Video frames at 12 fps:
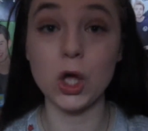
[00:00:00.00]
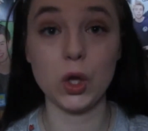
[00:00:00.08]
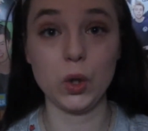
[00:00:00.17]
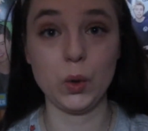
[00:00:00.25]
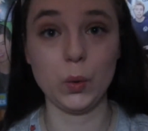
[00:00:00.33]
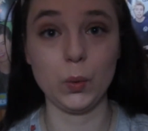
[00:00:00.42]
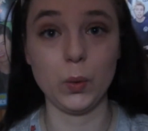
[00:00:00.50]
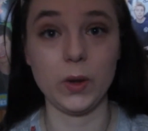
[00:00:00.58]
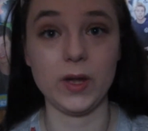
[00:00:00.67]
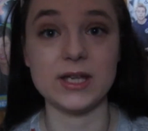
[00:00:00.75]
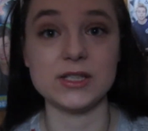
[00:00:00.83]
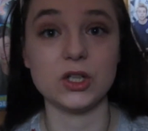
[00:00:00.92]
who
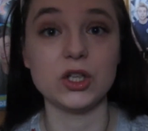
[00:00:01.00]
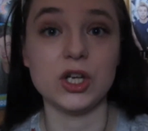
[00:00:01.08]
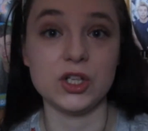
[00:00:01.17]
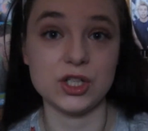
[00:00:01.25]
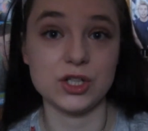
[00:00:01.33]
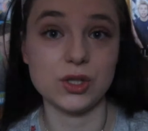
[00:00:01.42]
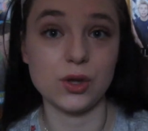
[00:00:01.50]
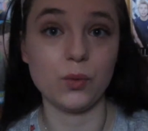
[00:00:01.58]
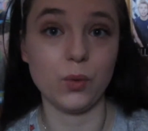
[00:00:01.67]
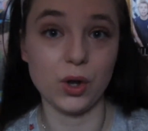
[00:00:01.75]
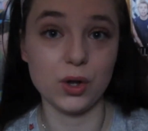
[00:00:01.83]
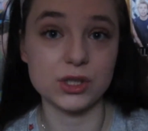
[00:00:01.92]
is allergic to the
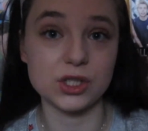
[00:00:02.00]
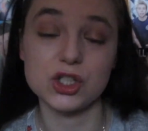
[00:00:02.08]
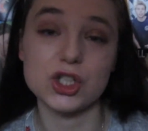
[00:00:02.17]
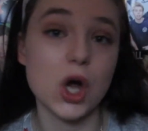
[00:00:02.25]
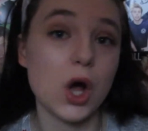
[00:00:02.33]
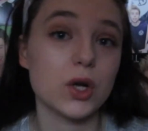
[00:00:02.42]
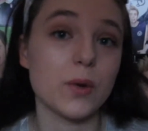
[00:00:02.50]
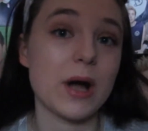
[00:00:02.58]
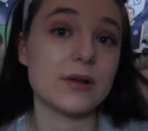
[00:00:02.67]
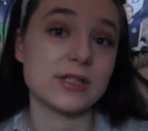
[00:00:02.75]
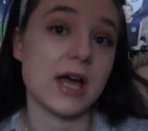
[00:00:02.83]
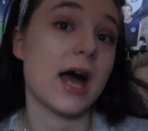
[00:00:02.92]
world, and she can't go
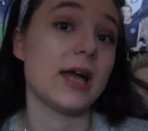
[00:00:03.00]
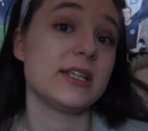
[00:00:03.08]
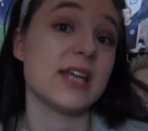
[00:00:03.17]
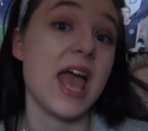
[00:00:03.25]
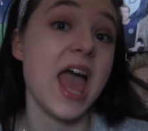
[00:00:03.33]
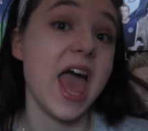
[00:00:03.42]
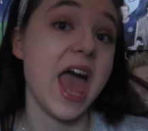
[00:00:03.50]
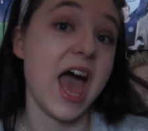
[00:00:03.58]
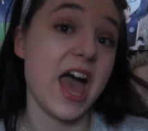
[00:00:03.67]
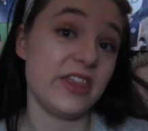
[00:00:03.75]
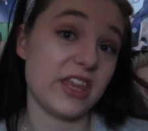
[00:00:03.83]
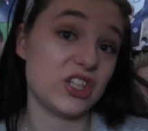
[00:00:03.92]
outside,
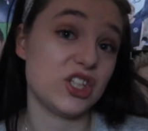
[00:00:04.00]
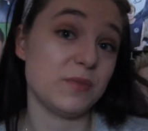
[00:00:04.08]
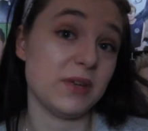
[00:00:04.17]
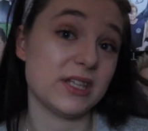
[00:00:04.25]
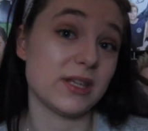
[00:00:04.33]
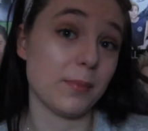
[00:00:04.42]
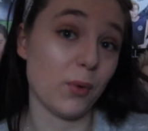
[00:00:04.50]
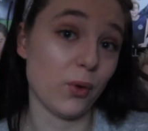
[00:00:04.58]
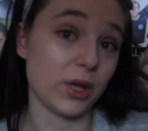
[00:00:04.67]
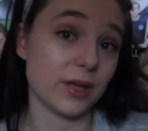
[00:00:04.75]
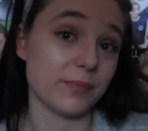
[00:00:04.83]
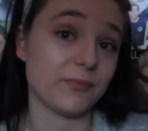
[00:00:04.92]
and then she meets a
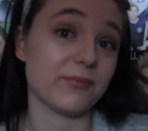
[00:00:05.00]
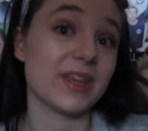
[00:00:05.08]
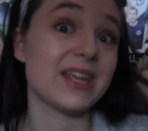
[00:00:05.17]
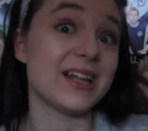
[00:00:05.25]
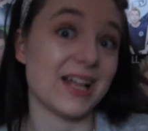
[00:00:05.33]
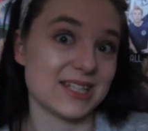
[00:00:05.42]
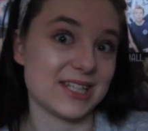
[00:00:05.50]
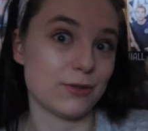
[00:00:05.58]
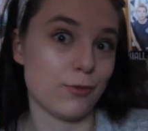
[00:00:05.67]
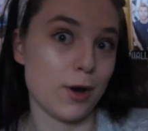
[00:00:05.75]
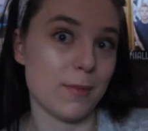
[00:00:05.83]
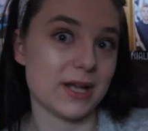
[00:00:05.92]
boy.
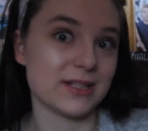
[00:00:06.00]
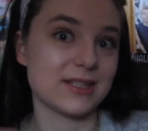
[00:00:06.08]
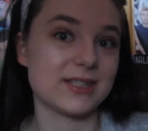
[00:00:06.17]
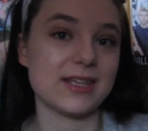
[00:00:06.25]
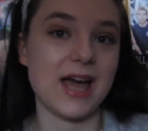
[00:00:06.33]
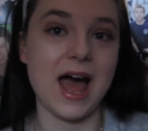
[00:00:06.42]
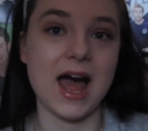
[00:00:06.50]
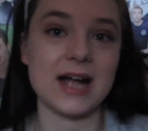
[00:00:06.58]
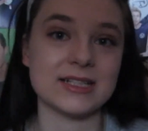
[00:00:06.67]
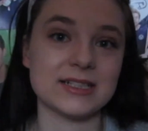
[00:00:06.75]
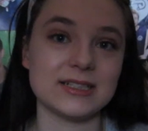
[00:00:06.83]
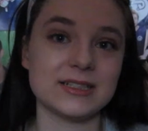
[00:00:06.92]
Classic romance.
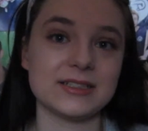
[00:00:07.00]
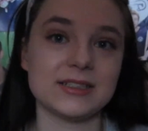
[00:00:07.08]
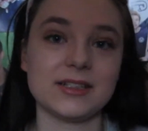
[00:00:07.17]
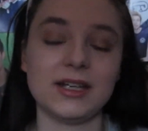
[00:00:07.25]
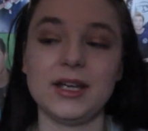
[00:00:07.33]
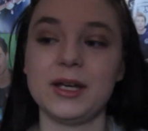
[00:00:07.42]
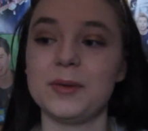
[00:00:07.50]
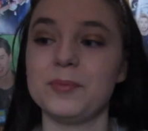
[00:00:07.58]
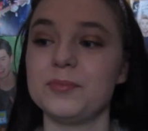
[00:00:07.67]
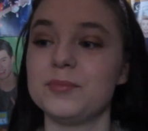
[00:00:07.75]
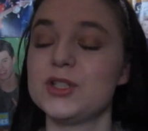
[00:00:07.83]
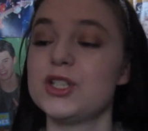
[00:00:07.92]
And
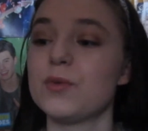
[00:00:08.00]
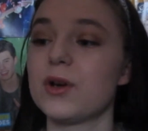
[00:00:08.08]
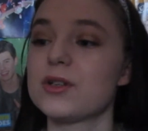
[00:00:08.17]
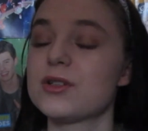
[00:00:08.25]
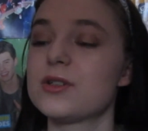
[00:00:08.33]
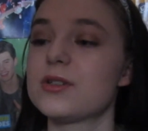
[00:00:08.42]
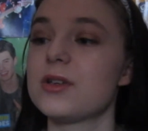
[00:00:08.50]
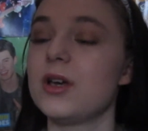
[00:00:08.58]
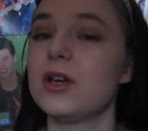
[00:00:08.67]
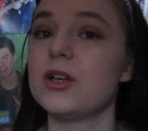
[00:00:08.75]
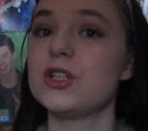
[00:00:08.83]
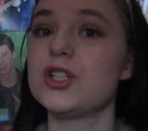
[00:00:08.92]
she wants
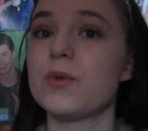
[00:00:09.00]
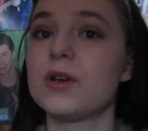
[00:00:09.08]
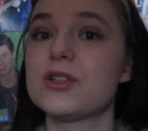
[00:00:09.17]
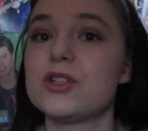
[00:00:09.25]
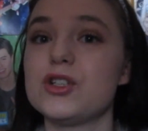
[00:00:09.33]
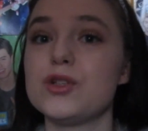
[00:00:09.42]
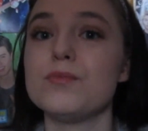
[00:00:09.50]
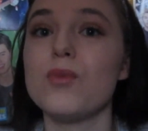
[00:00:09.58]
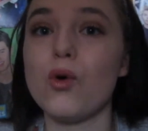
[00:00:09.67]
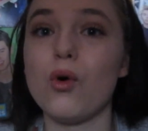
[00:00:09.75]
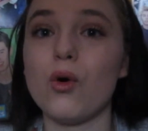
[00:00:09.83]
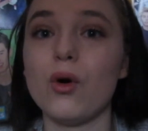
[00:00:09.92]
to do
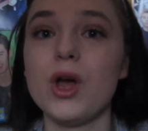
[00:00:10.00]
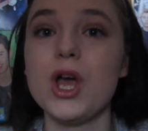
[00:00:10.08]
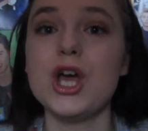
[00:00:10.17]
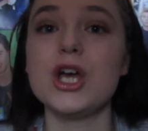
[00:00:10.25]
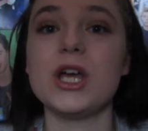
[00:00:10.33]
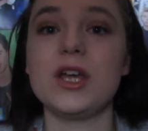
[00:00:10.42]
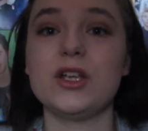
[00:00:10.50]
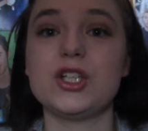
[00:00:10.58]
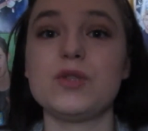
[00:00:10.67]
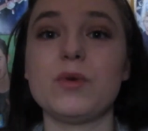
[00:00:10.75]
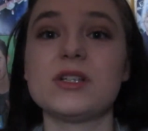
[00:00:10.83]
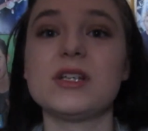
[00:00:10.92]
more.
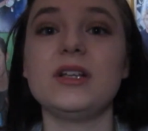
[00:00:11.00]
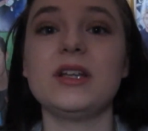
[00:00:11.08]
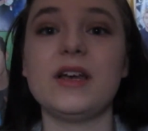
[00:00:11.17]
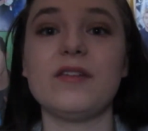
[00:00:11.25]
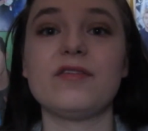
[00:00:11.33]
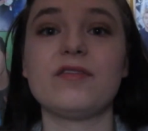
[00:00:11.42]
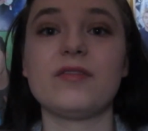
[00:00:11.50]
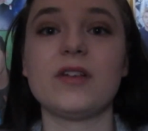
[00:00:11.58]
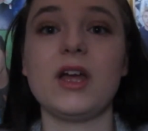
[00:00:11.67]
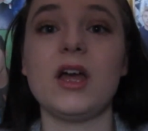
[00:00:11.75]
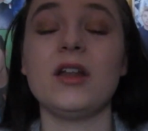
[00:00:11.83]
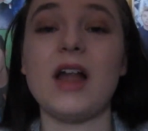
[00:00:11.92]
She wants to live her